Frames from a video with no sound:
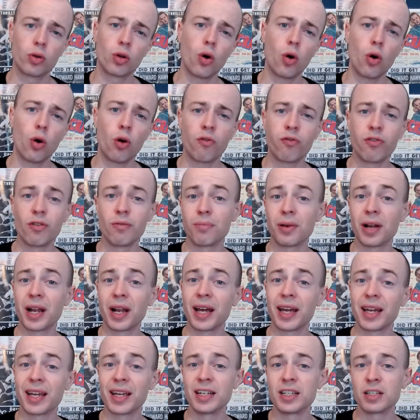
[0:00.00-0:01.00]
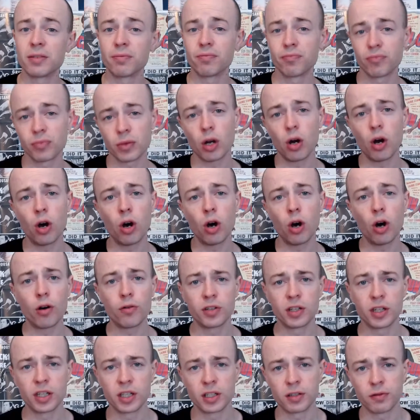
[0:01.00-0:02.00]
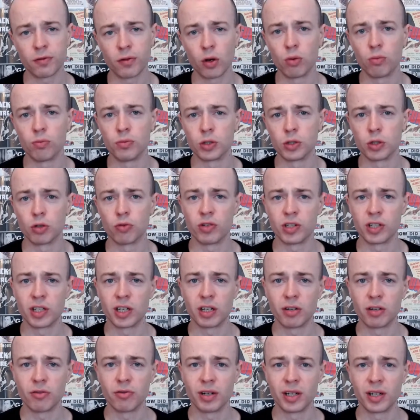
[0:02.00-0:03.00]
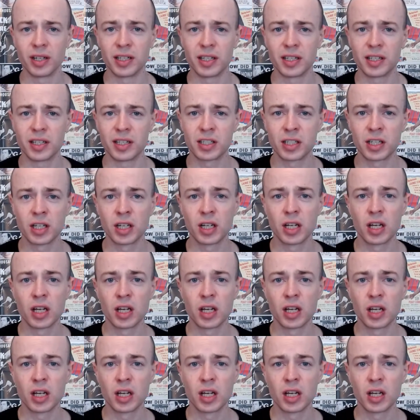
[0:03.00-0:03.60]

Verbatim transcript: often played after this film was originally released,